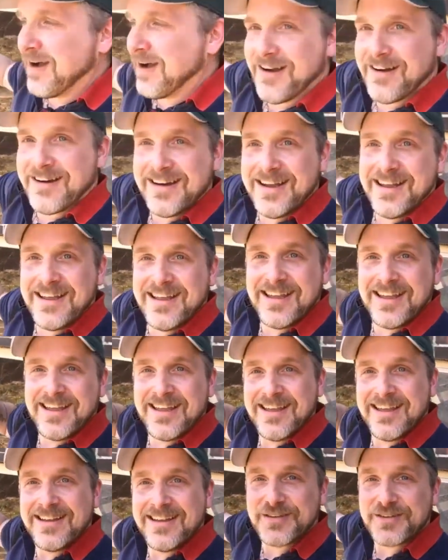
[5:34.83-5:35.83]
car
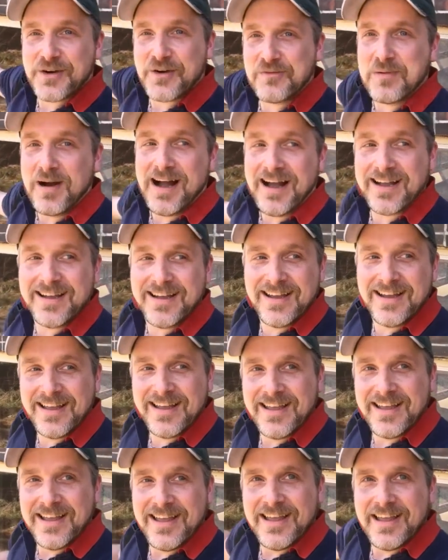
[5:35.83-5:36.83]
drove by.
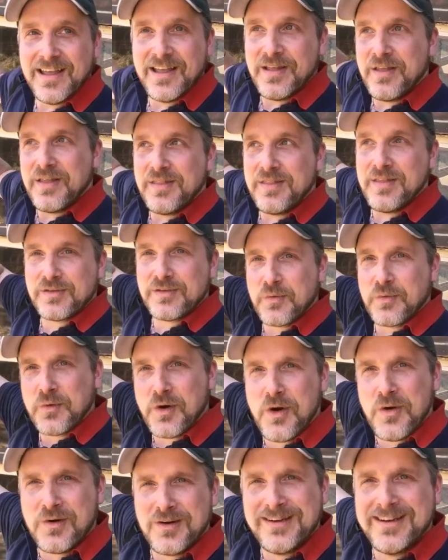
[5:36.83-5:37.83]
There's a
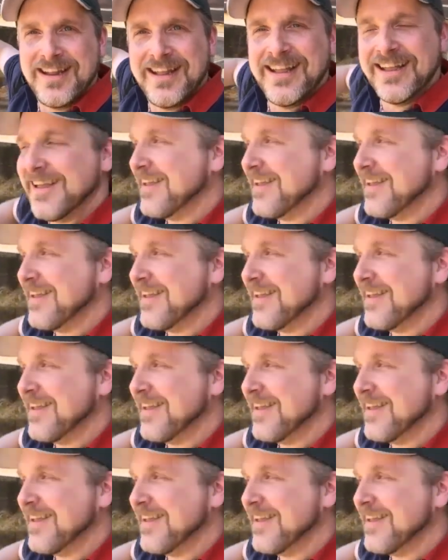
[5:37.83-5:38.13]
road